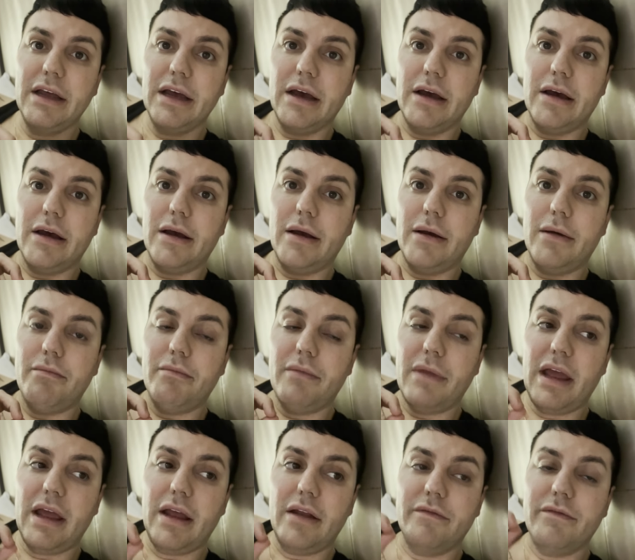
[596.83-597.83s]
And
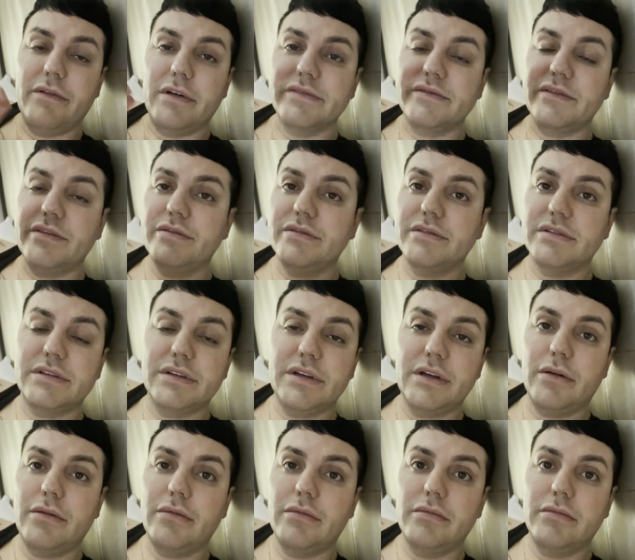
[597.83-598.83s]
Fallsview was, you
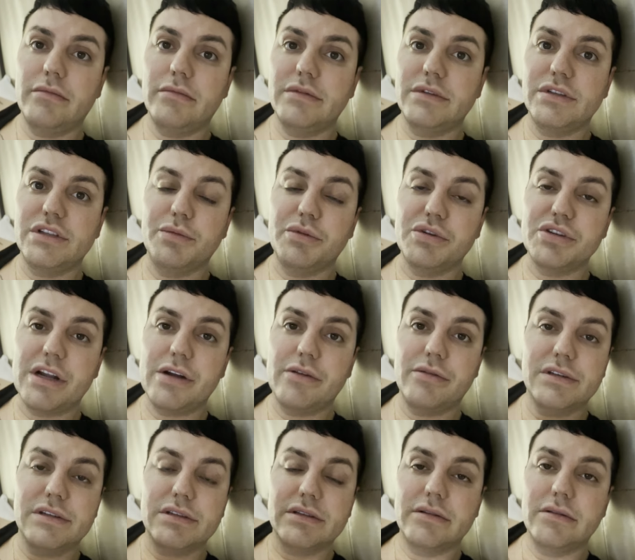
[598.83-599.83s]
know, super
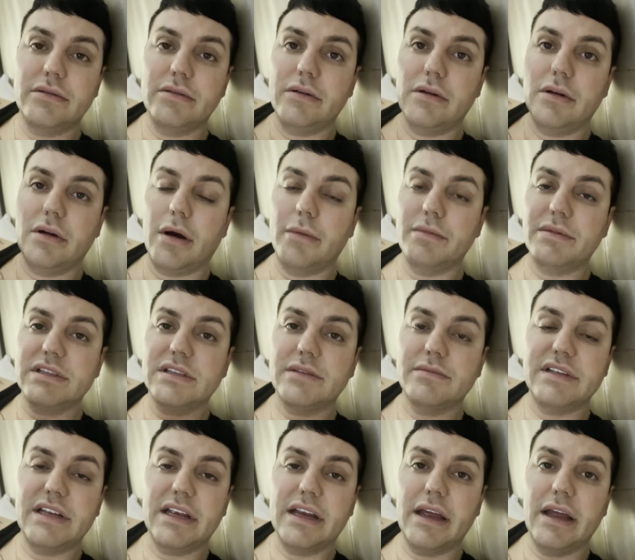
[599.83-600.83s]
generous, comped us some
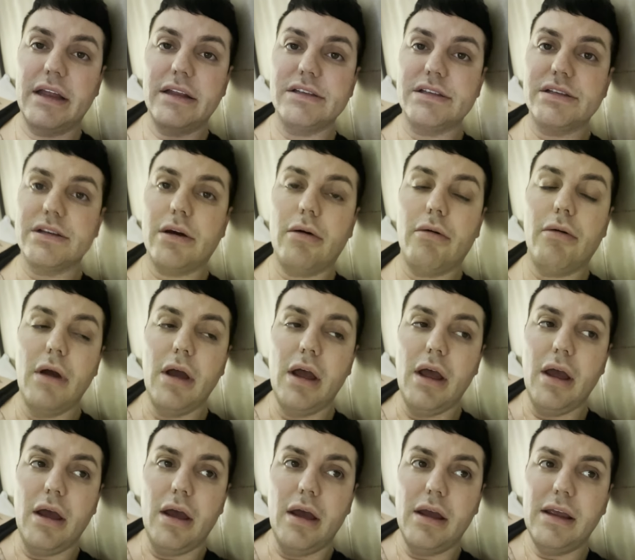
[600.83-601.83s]
tickets. So
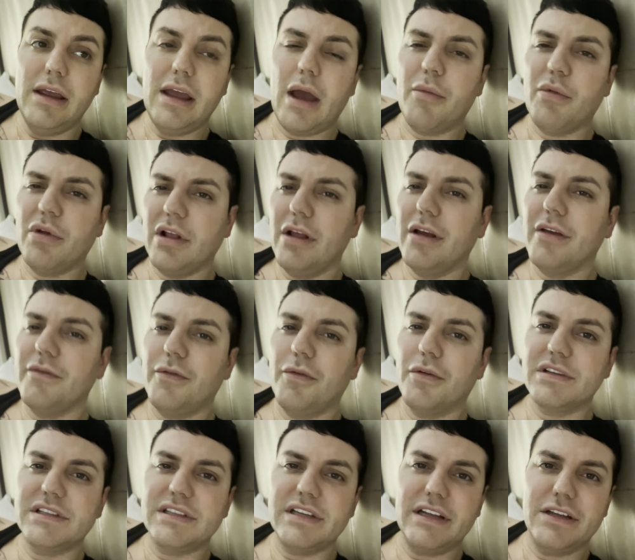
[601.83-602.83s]
yeah, I'm really looking
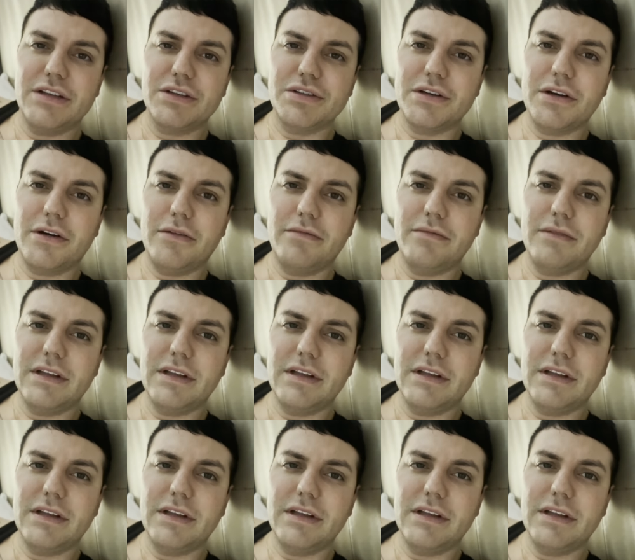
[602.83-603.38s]
forward to seeing this show.